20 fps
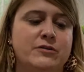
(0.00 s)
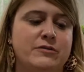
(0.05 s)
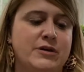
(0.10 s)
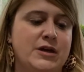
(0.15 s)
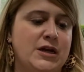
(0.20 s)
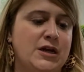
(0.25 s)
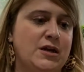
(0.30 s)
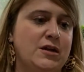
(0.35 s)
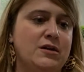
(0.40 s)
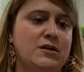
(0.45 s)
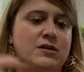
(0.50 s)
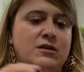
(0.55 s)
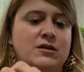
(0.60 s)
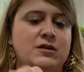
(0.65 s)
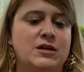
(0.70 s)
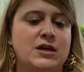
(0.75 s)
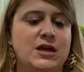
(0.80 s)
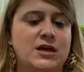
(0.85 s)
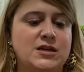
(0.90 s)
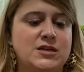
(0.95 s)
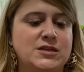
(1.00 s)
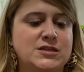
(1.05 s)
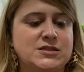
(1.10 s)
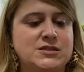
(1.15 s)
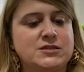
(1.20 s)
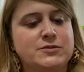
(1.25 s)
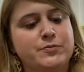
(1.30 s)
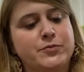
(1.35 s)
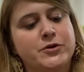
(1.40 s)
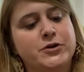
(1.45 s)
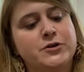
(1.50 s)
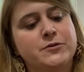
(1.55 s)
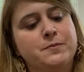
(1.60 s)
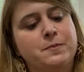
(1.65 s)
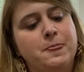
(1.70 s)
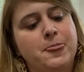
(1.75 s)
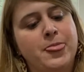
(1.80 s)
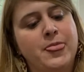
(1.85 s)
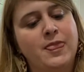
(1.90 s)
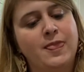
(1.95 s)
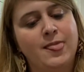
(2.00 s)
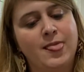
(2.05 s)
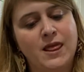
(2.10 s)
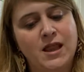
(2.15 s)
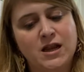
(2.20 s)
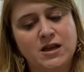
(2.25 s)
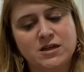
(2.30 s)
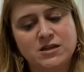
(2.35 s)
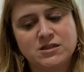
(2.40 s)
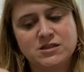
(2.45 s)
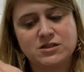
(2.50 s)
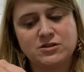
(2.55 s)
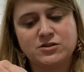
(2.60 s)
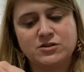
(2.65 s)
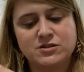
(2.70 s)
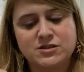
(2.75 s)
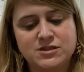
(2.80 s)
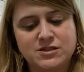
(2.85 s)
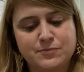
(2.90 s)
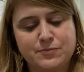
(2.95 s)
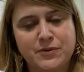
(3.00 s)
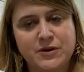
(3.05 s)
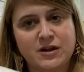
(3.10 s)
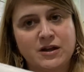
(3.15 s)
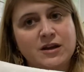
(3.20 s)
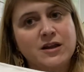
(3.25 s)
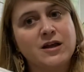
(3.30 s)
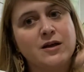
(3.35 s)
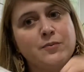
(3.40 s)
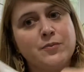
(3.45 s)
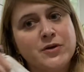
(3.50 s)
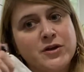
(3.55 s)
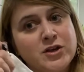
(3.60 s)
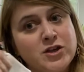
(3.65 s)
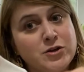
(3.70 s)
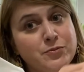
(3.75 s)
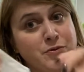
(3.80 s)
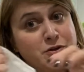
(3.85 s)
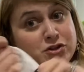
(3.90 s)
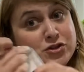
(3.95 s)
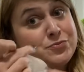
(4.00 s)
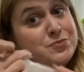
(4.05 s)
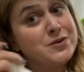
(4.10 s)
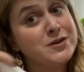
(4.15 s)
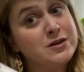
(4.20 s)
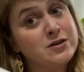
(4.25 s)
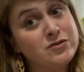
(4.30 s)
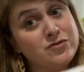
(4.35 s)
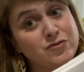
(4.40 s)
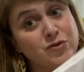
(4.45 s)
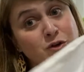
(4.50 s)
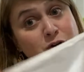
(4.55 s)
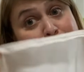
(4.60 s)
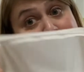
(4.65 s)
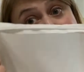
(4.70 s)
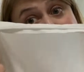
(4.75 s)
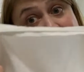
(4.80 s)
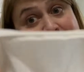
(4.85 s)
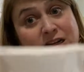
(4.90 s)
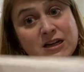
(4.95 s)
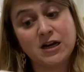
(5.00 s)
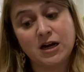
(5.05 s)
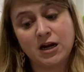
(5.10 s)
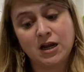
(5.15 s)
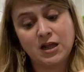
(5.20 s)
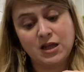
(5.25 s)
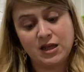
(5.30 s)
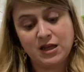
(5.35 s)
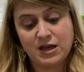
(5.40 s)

right? Yeah, it's zippered. So you zip it on up, you put your pillow form in here,